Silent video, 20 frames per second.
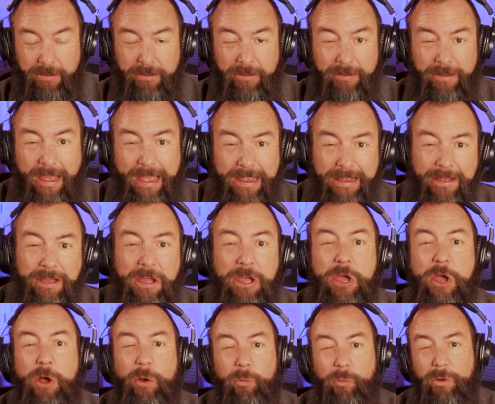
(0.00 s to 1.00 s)
Hey,
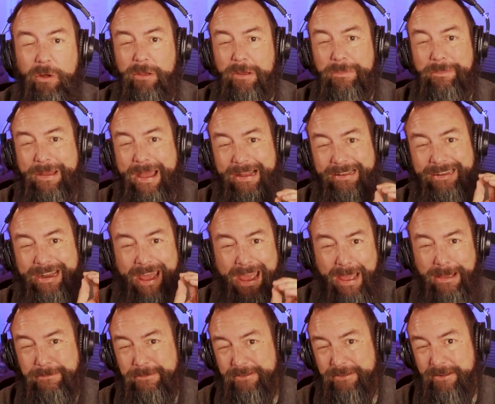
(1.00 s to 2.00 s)
welcome back to
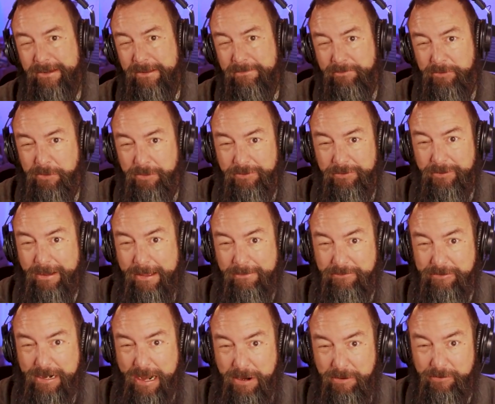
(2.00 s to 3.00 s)
Amazon Influencer
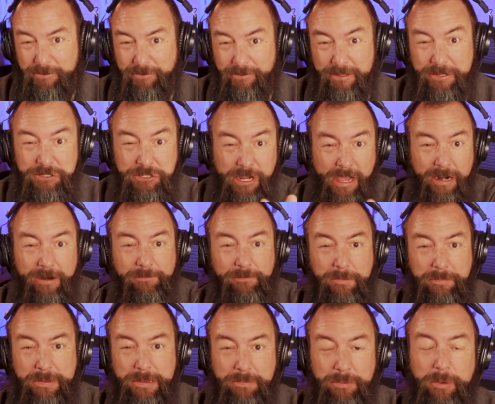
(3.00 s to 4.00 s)
After Hours, the channel
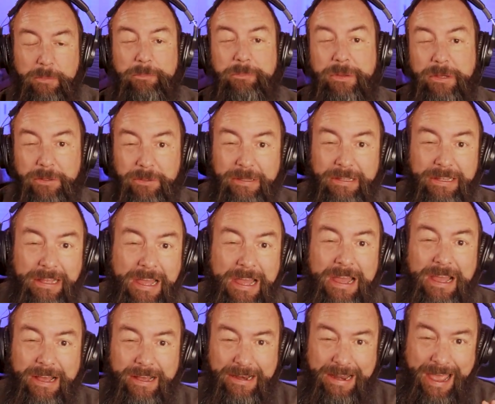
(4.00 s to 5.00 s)
for people building
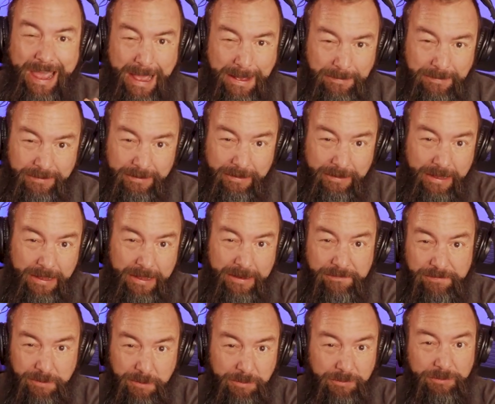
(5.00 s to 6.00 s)
an Amazon
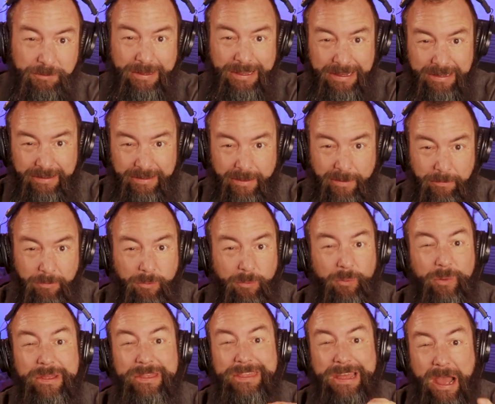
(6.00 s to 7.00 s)
influencer income
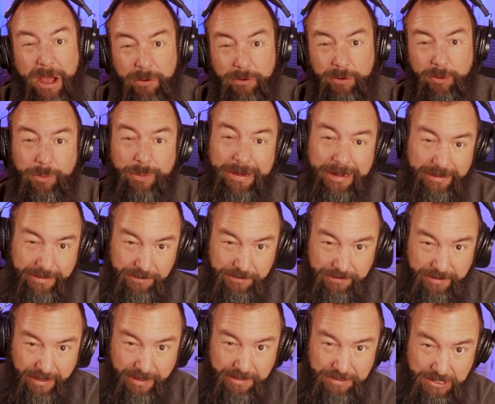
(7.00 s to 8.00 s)
without quitting their
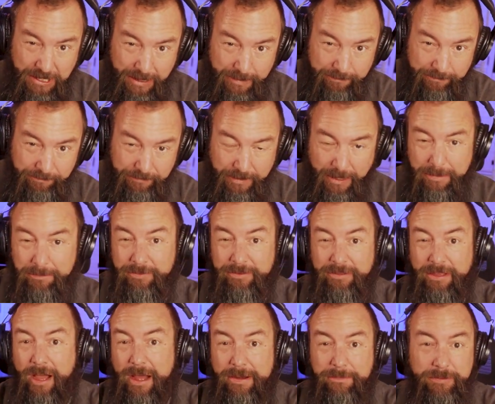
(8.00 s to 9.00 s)
day job. I'm
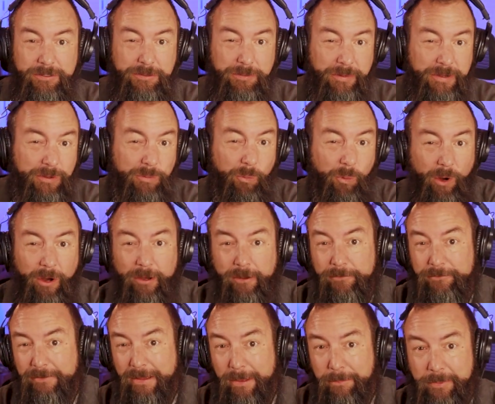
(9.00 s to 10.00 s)
Scott, and between work,
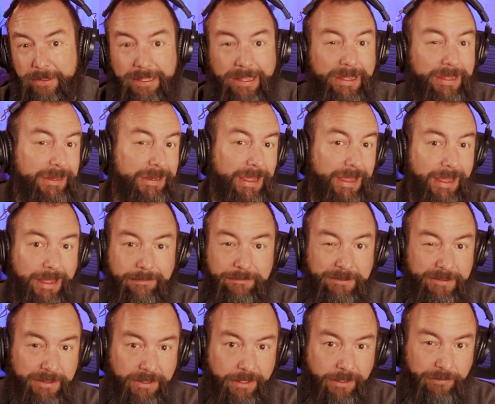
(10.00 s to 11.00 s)
family, and
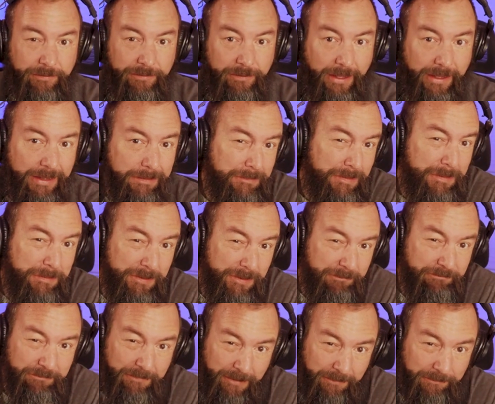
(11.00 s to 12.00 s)
everything else, I get
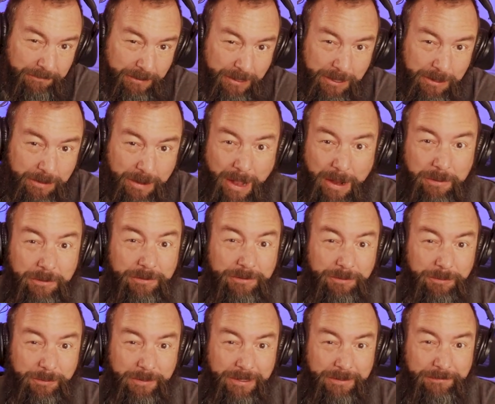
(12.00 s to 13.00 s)
maybe a few hours
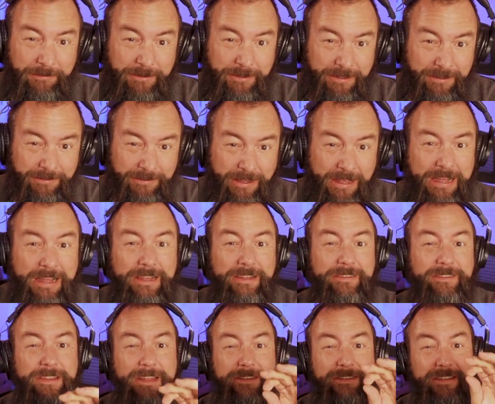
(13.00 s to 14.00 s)
a week for this.
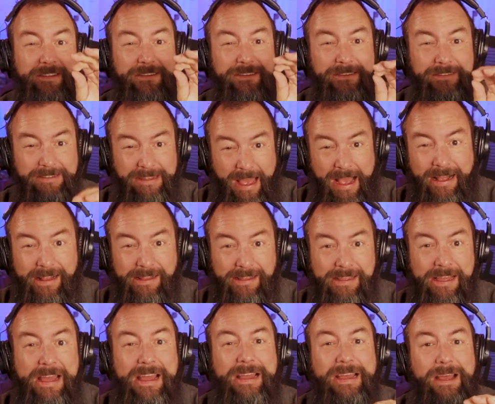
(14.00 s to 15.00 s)
So that's
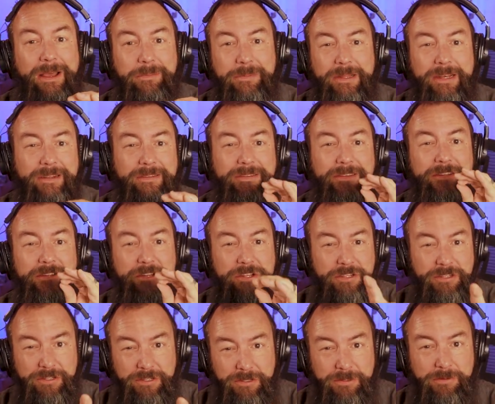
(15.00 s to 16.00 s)
exactly how I'm going to teach
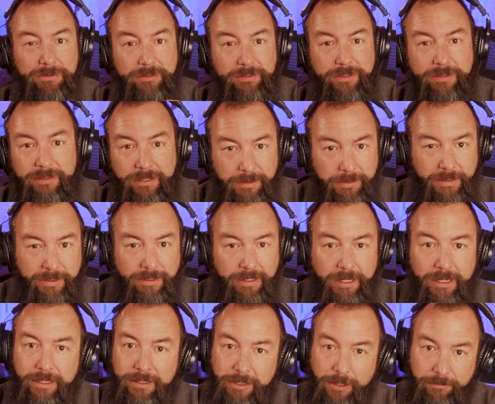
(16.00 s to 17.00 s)
you to do it.
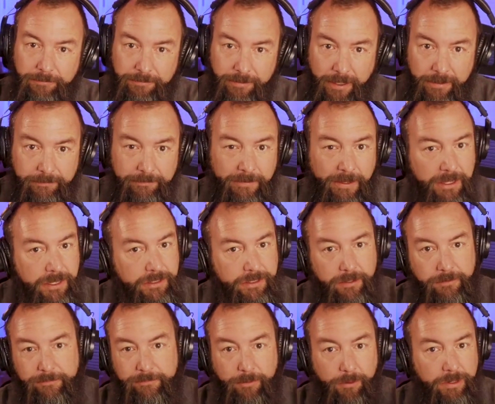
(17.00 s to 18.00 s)
No fluff,
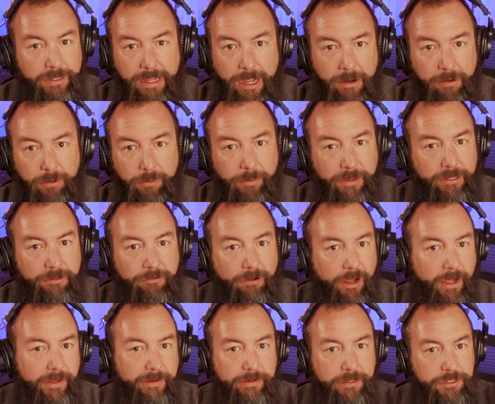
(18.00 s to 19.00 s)
no 40-hour-a-week
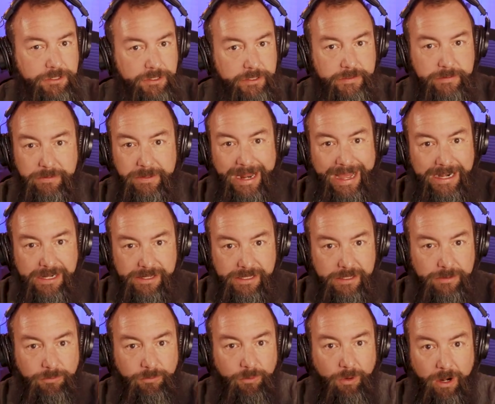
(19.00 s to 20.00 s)
grind, just what
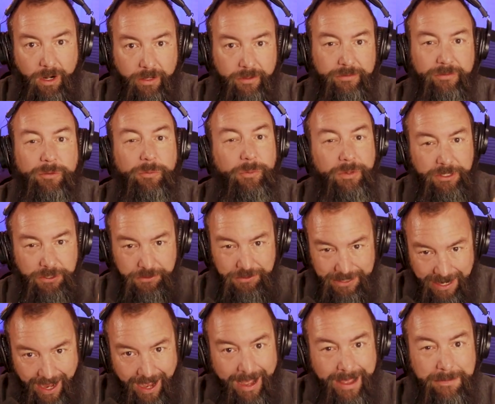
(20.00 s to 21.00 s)
actually works when your
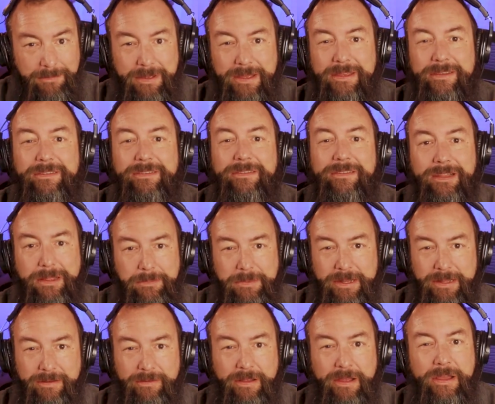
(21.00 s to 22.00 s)
time is
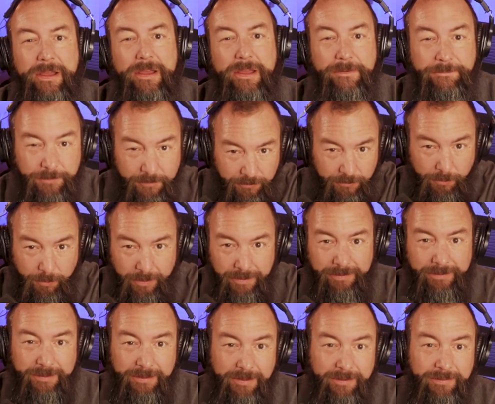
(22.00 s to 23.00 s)
limited. If you're
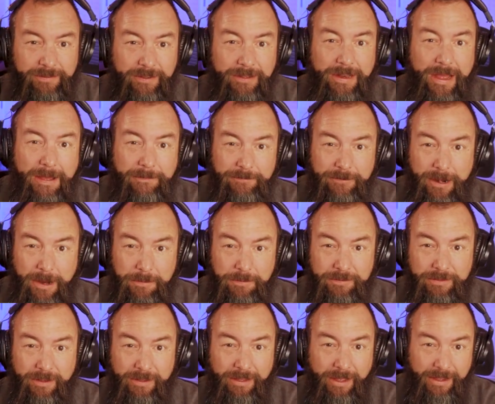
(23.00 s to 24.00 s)
squeezing this in after
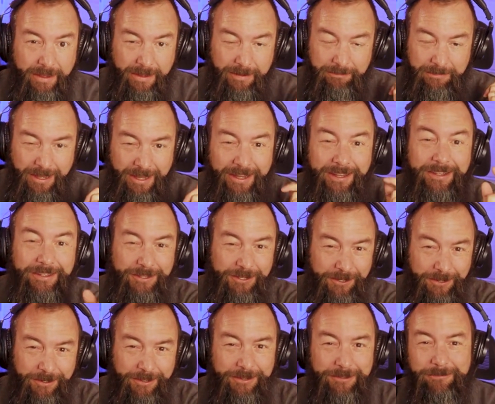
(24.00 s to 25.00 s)
hours like I am,
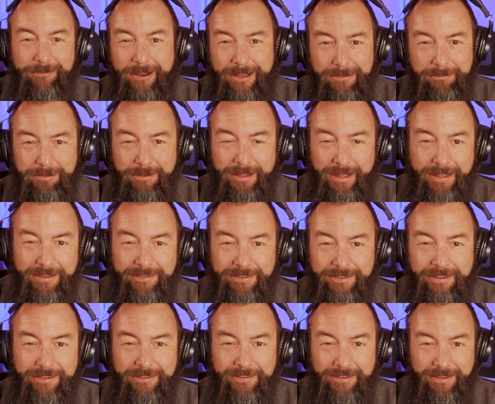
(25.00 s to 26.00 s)
you're in the right
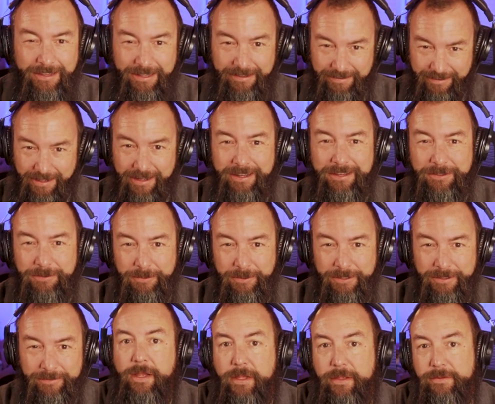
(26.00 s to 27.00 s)
place. So let's get into
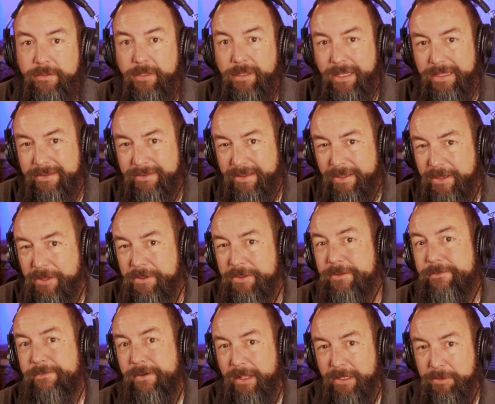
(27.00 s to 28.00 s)
it. So let's kill
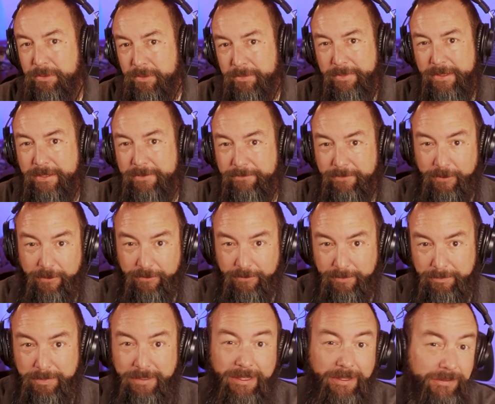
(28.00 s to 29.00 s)
the follower myth
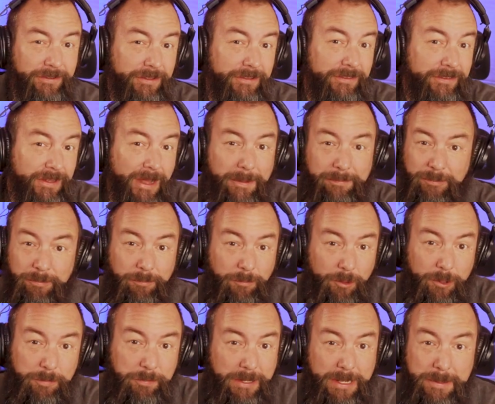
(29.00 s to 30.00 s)
first, because it stops
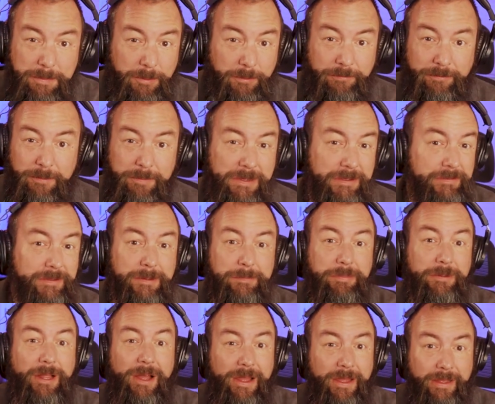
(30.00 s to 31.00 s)
more people from even
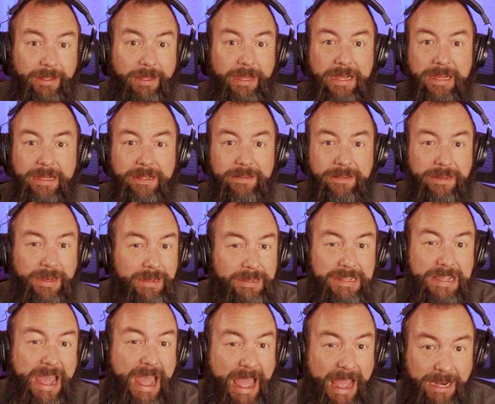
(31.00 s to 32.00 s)
applying than
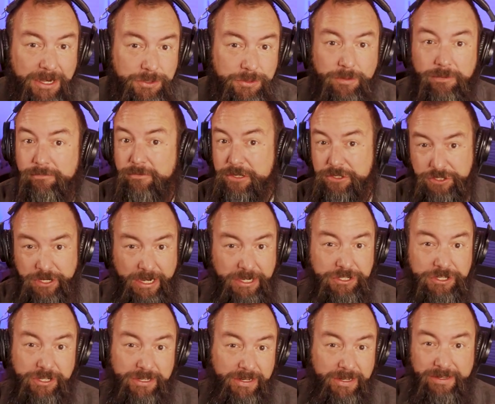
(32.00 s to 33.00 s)
any actual
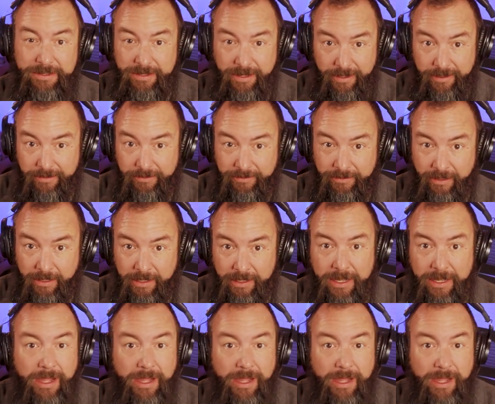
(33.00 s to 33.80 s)
rejection does.